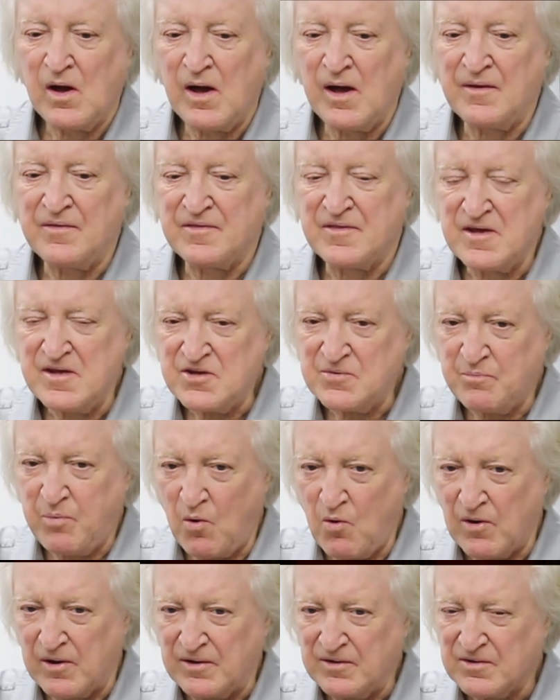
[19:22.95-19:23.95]
At this
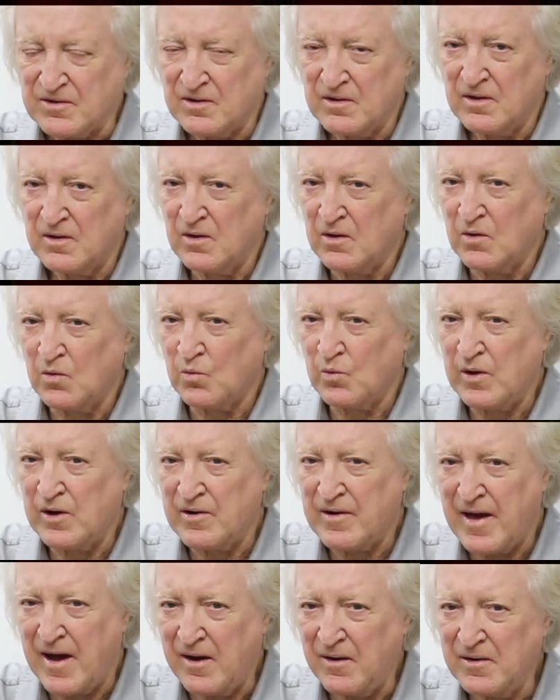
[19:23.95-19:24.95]
point, we're
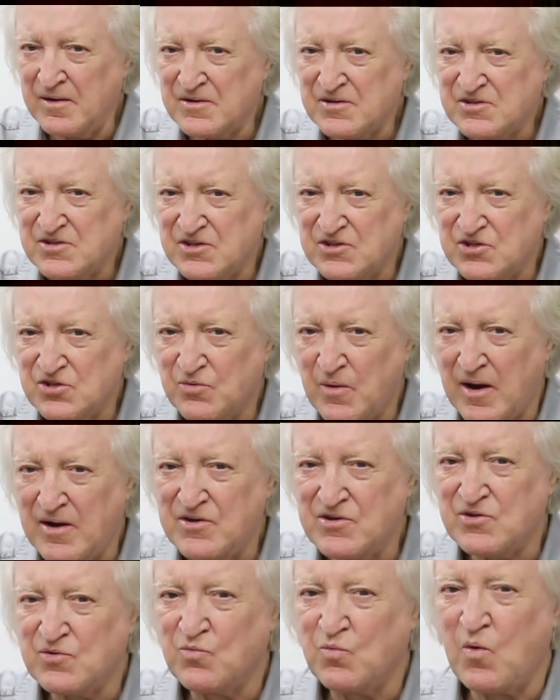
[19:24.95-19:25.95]
now in a
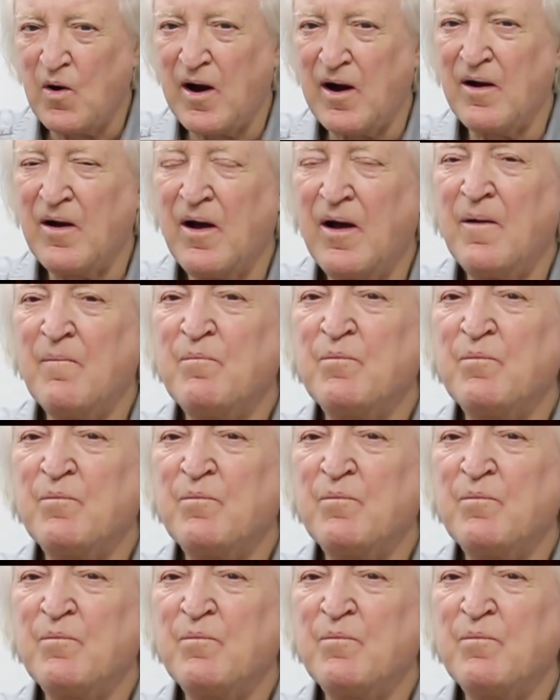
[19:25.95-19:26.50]
situation where